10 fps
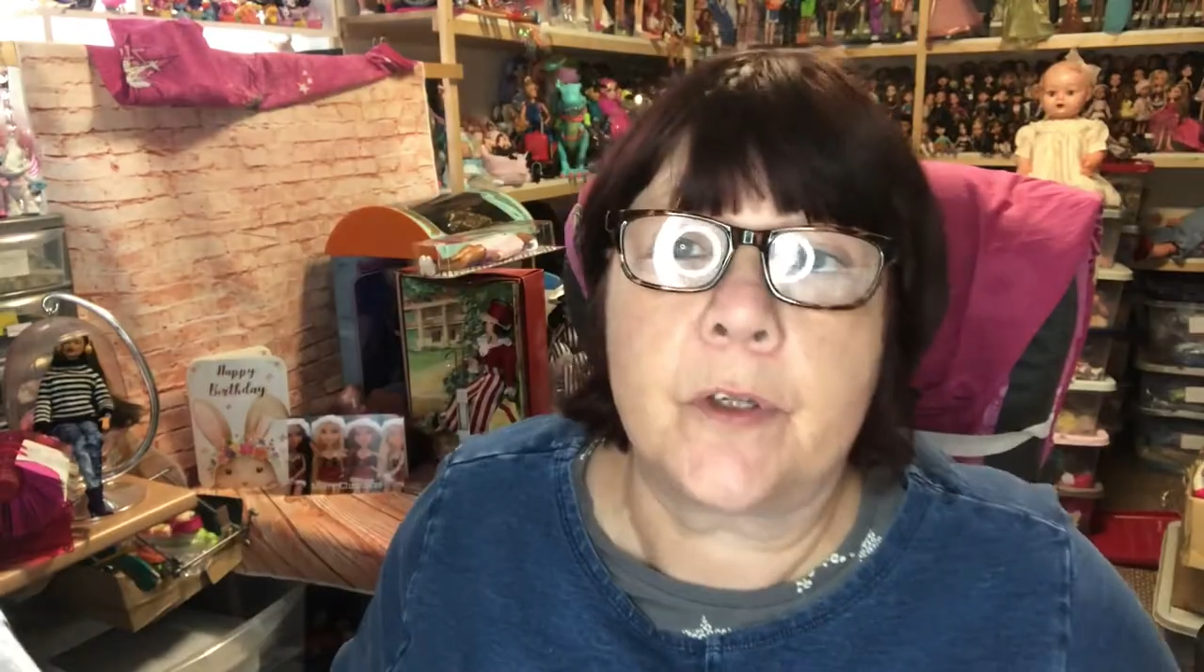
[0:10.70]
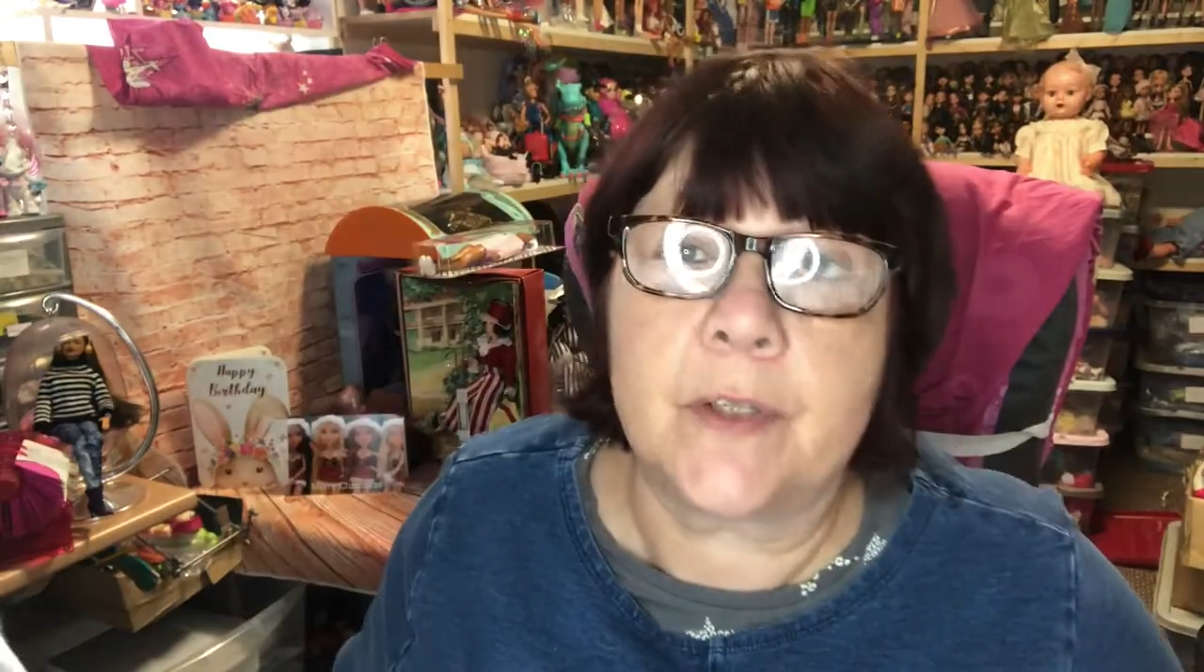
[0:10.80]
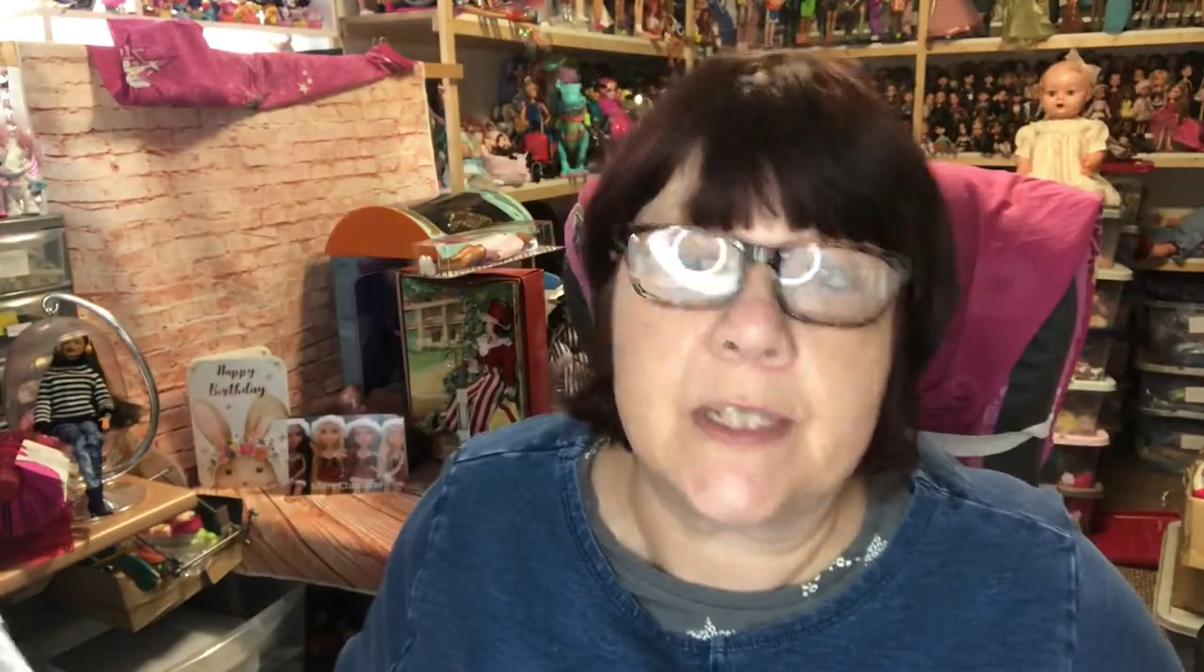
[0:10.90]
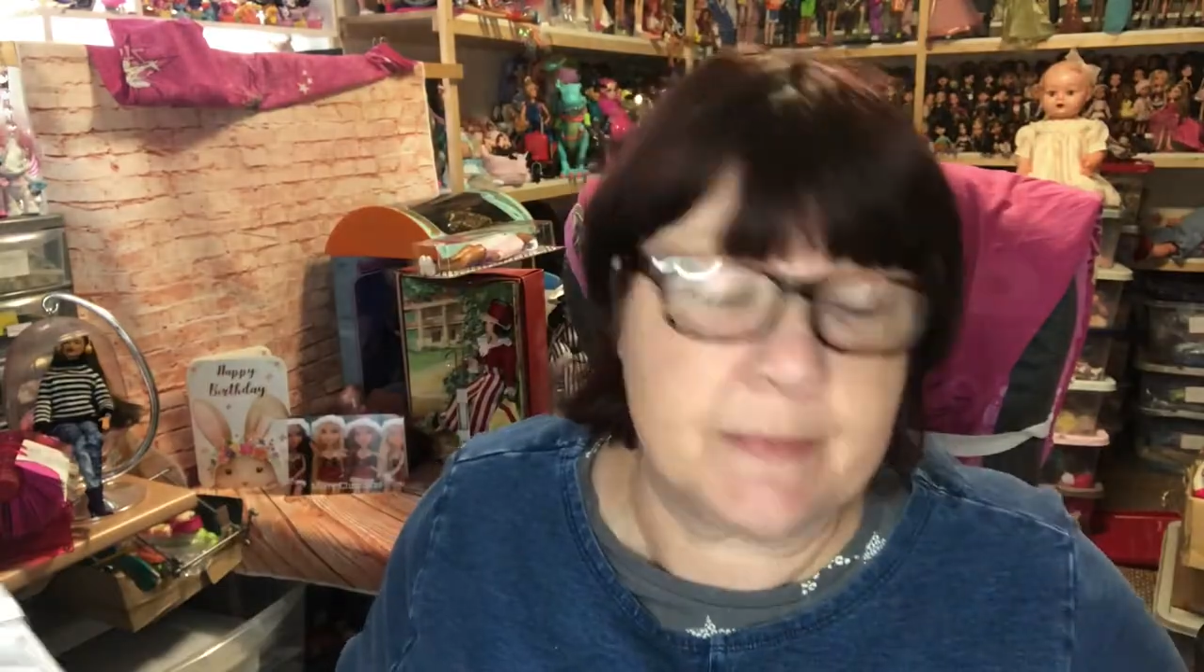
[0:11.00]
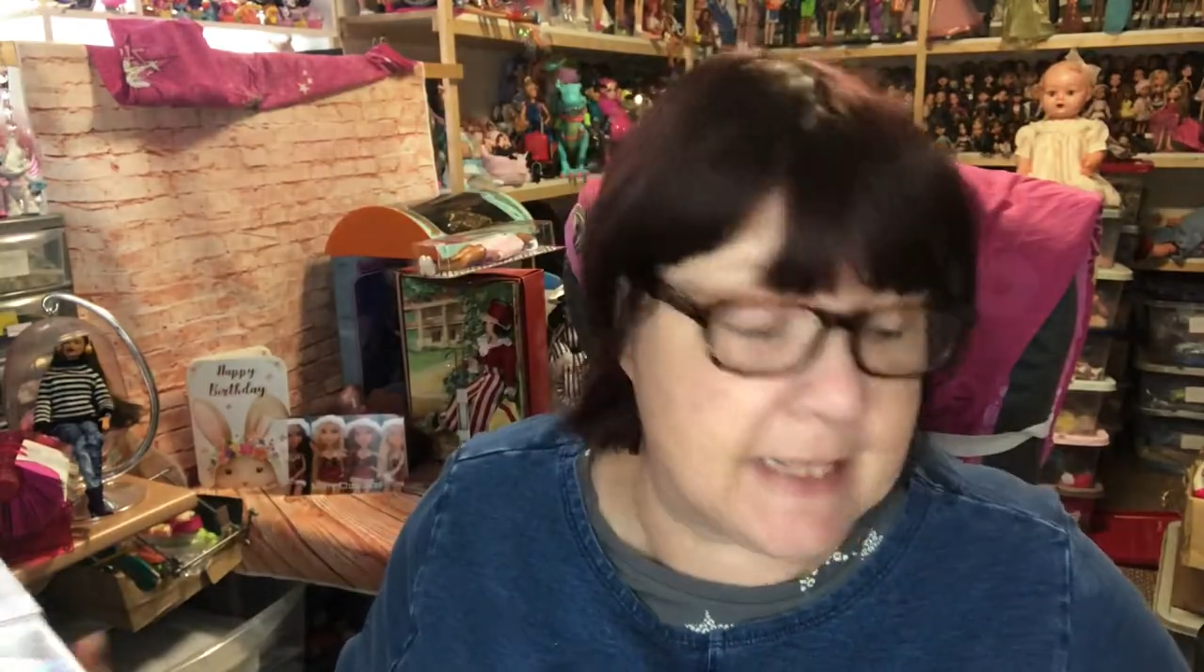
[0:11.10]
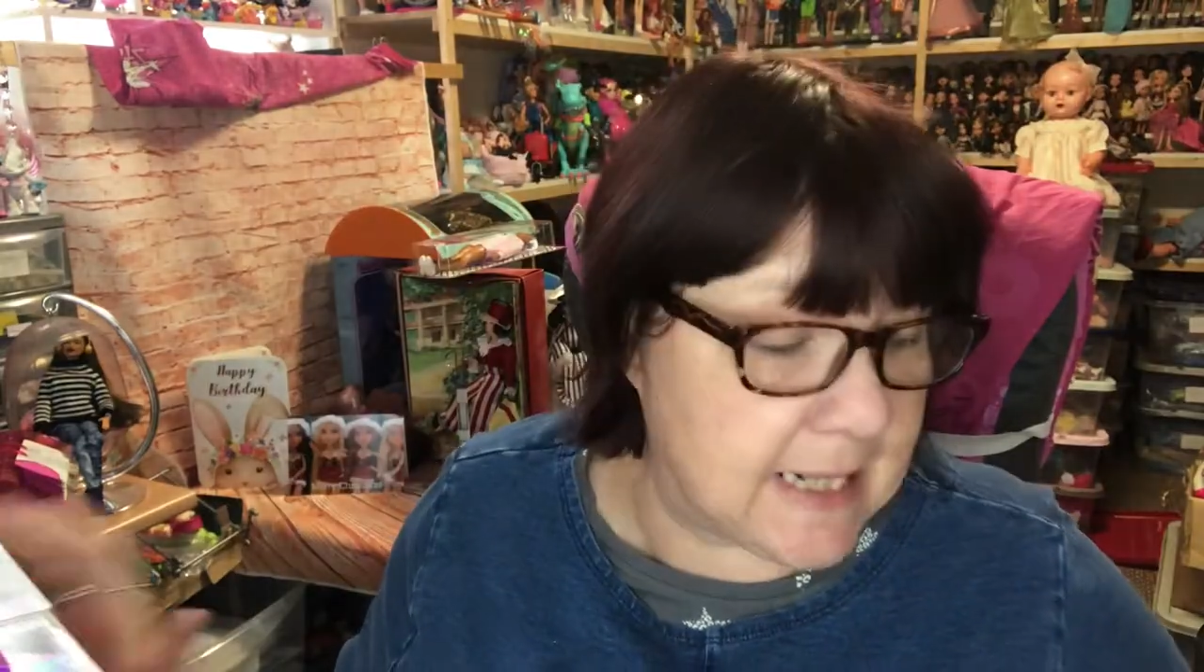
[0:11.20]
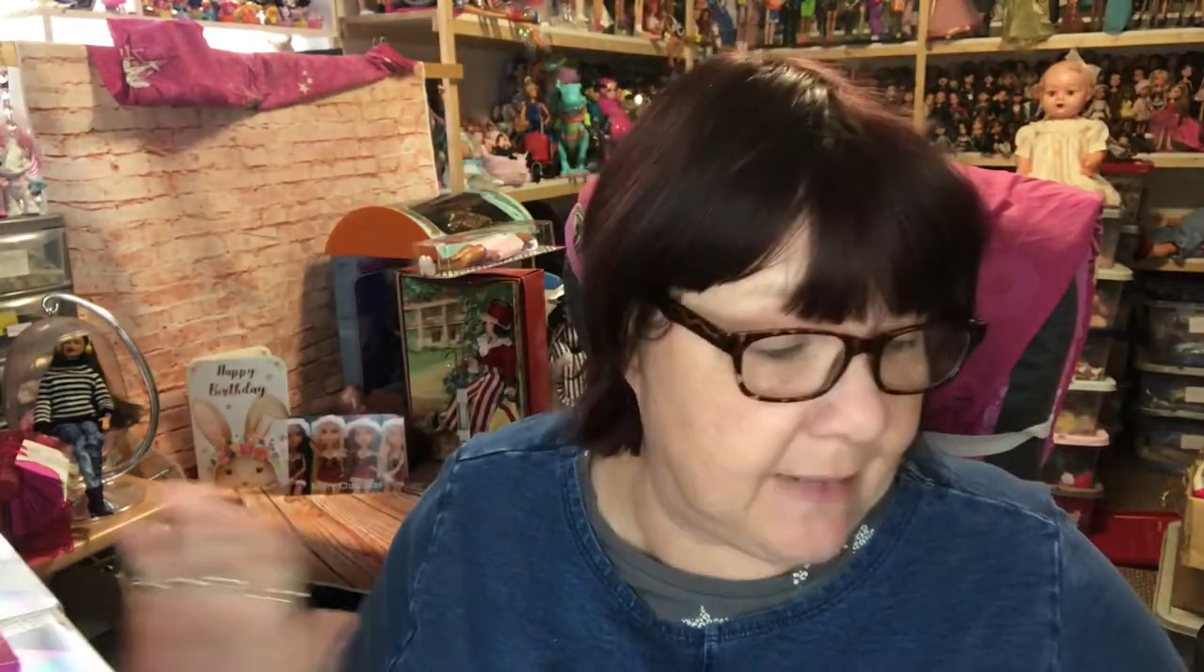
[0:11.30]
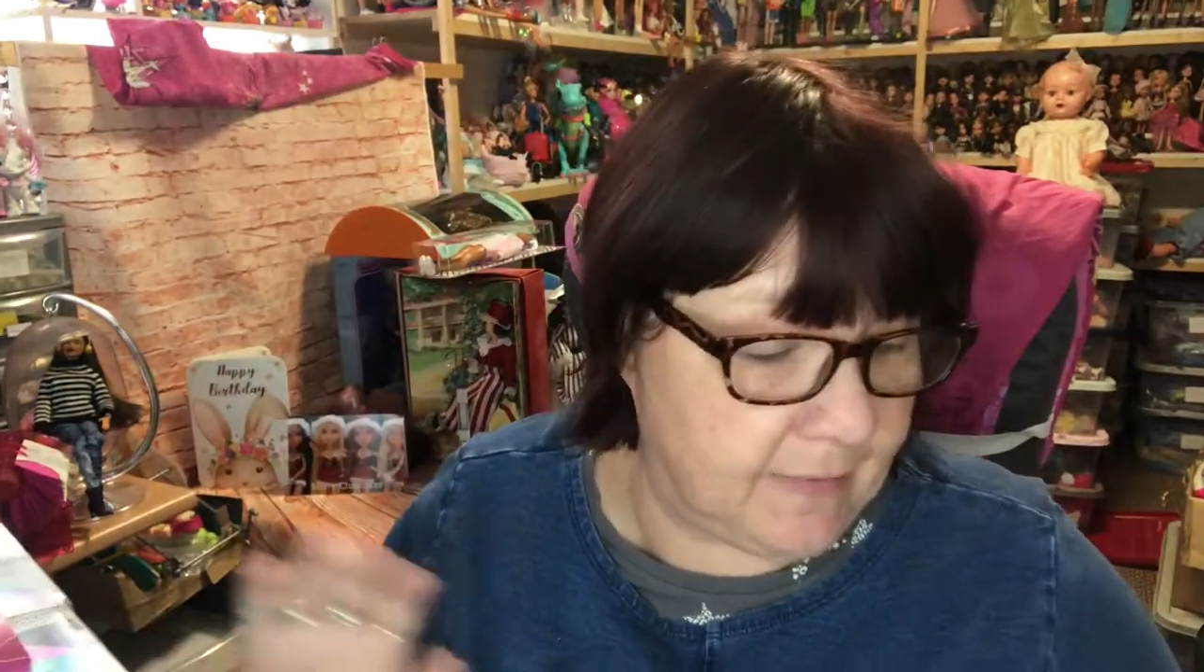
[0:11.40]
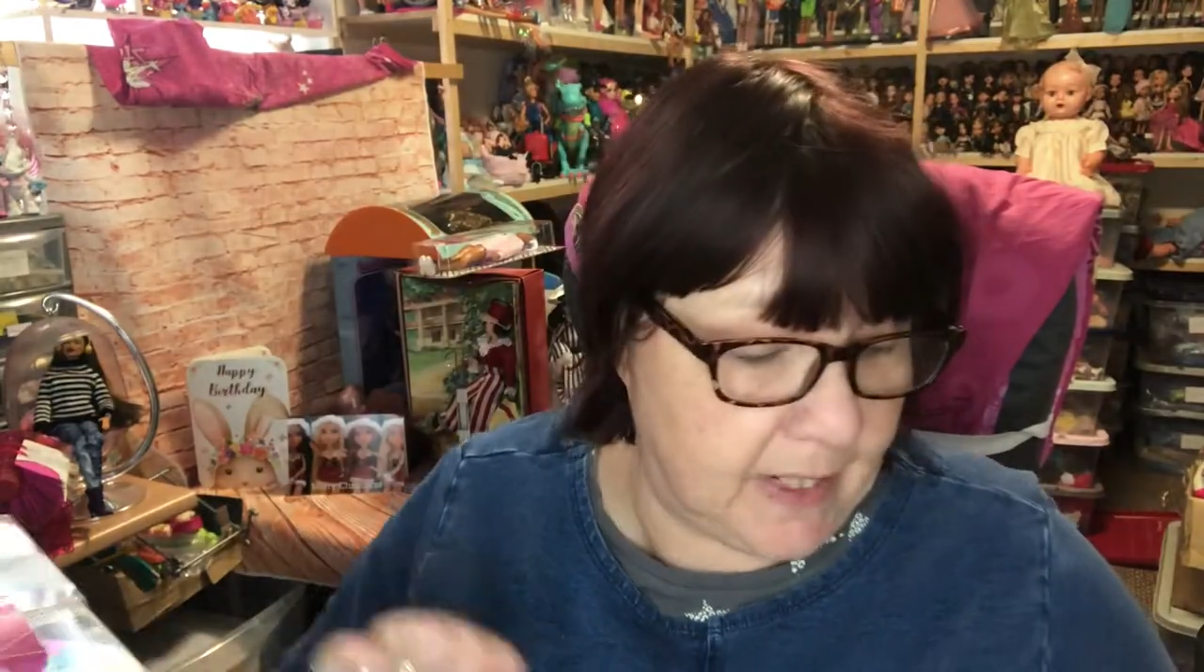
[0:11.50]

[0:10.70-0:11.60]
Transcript: Christmas and I haven't